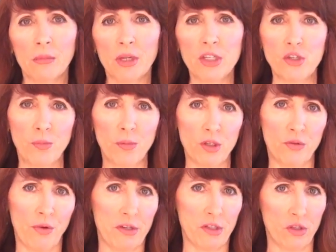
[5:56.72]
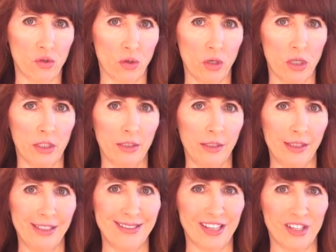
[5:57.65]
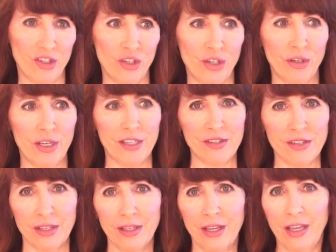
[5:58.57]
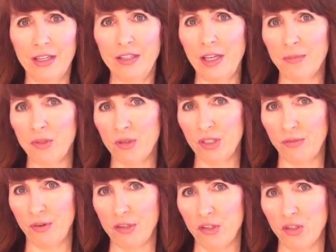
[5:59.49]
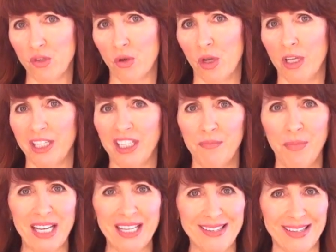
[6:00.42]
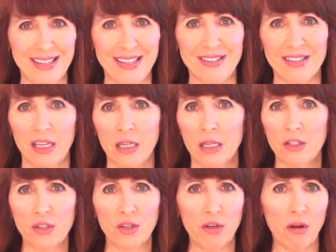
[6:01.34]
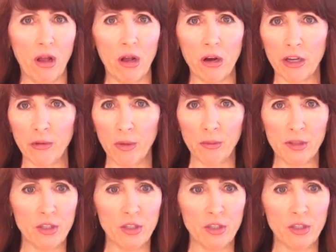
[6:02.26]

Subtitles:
because Jupiter is very strong in Sagittarius, Neptune is very strong in Pisces, so they're arguing